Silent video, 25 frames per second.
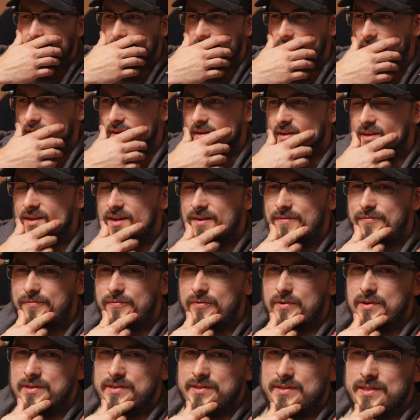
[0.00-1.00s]
of the
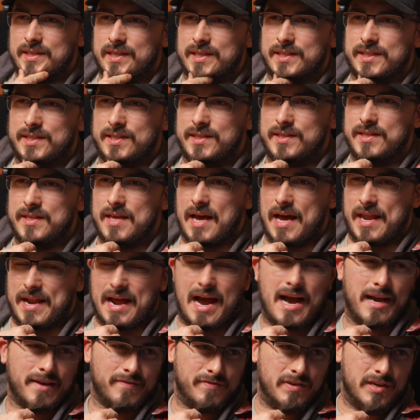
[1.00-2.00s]
differences that I've